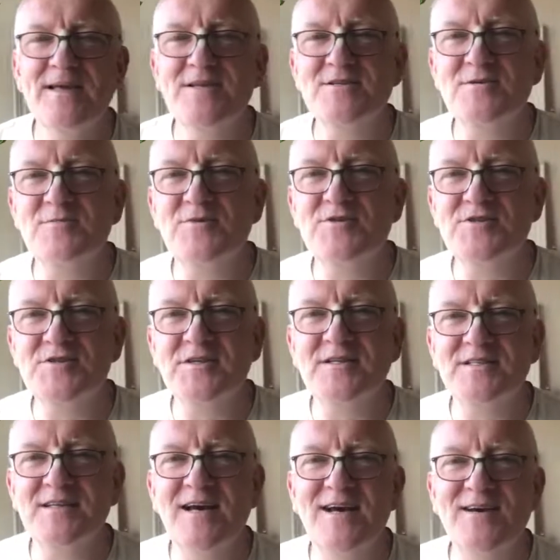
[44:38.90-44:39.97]
some Krishna
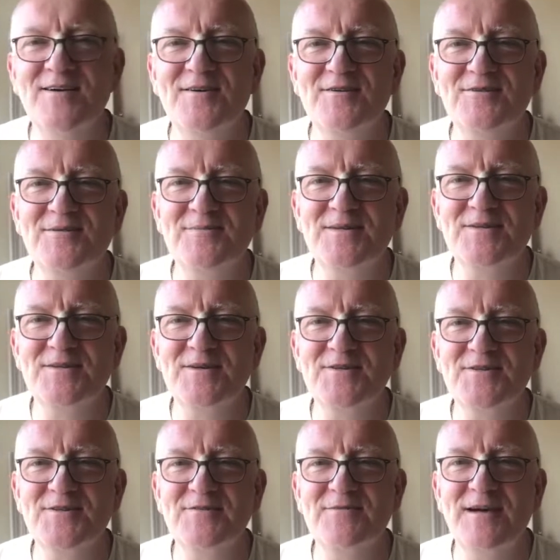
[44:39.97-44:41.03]
Katha, or some
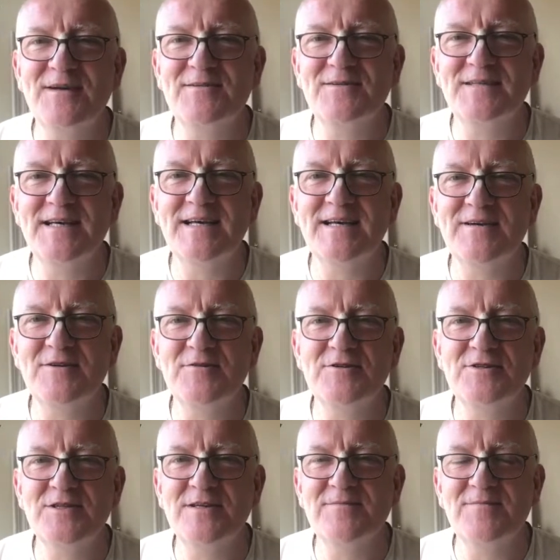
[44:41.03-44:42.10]
discussion around
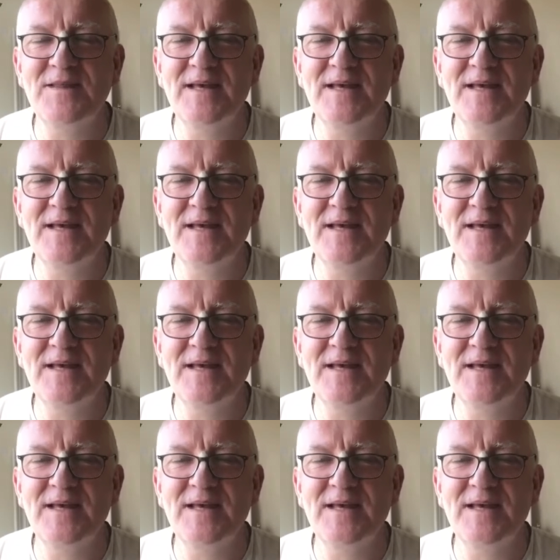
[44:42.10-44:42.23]
Krishna.